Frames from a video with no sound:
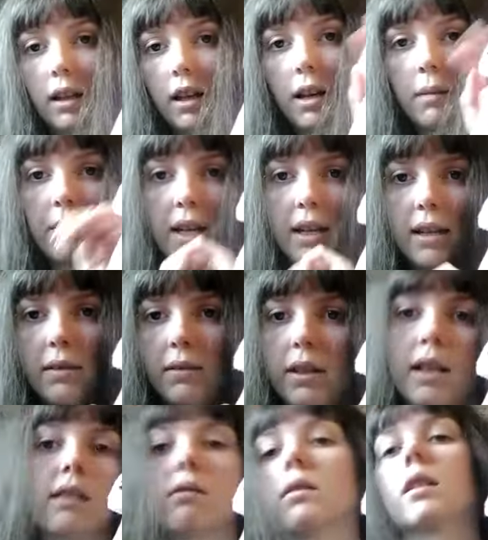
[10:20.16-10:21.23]
I might even
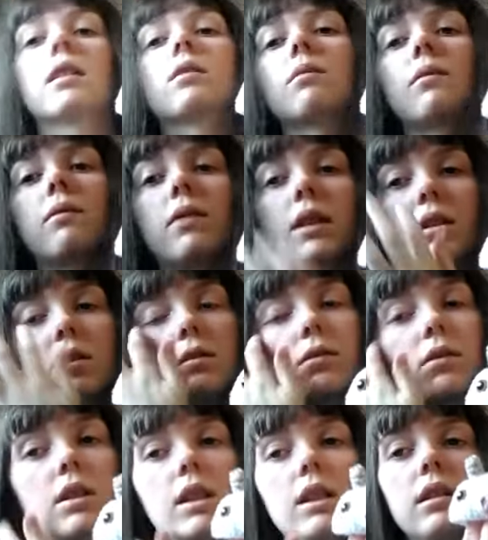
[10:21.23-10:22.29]
have this one finished for
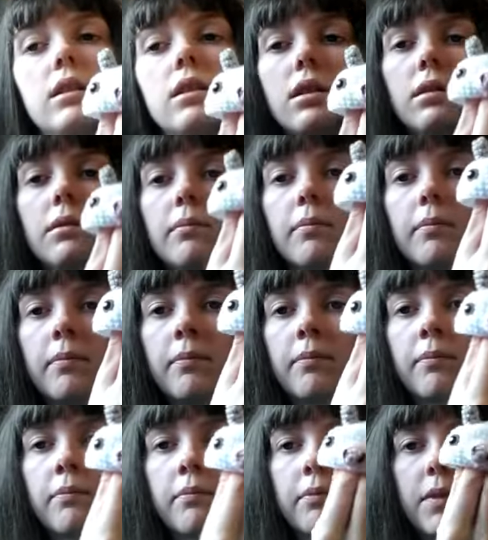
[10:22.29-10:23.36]
Easter.
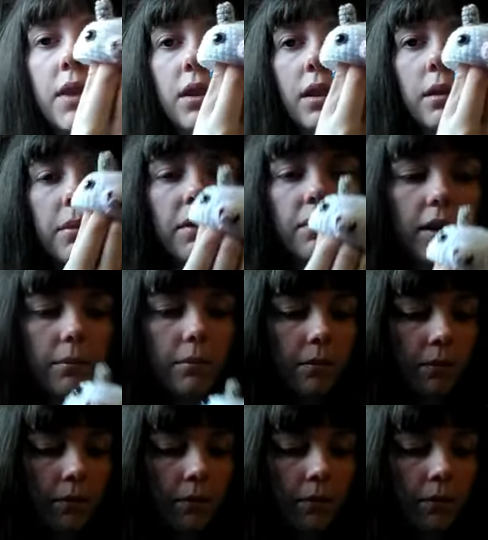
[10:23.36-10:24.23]
So that'd be fun.